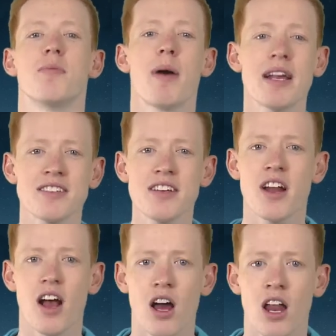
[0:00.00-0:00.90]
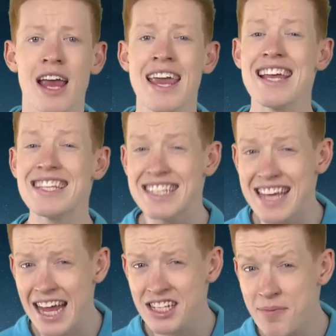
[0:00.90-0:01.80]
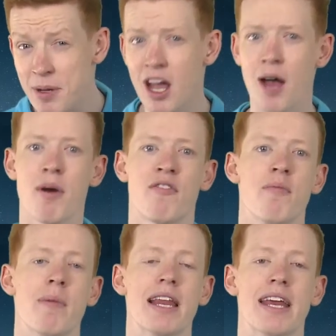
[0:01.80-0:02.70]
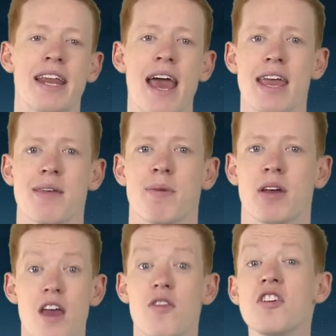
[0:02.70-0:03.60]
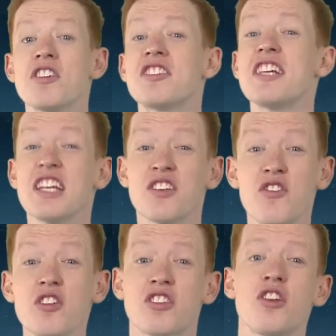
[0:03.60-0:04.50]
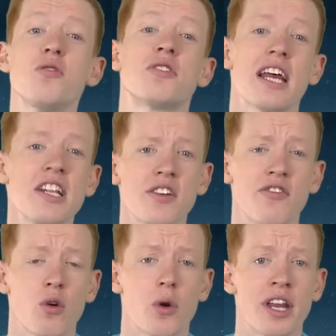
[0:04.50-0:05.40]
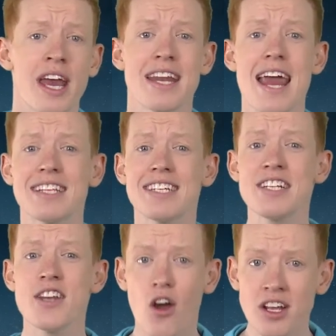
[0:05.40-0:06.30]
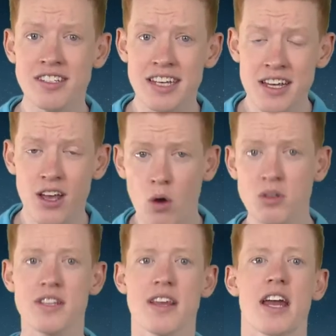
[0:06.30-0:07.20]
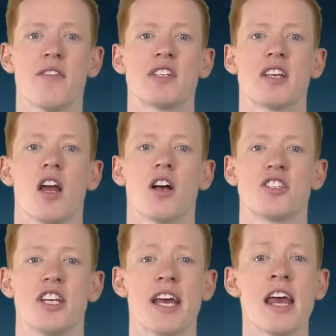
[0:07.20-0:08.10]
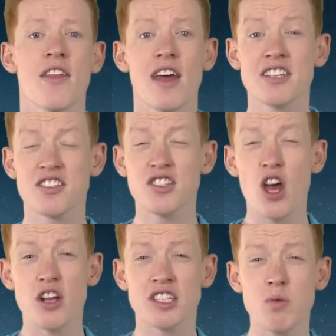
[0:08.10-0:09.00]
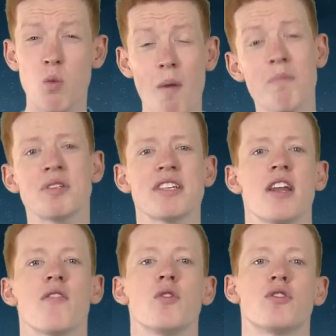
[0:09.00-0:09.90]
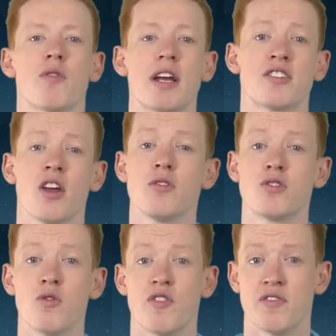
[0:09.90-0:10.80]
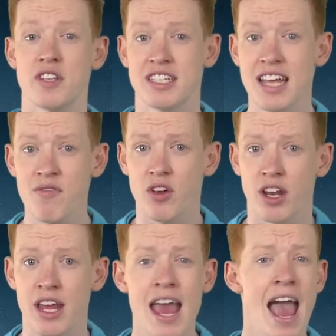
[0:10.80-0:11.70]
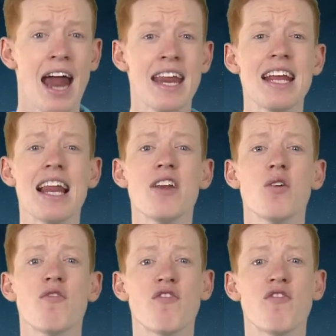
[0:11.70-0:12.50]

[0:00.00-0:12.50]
Sebastien Haller is yet to become a familiar name. The six foot two centre-forward netted nineteen goals in the Eredivisie last year, that's thirty-one percent of Utrecht's total fifty-seven, and he laid on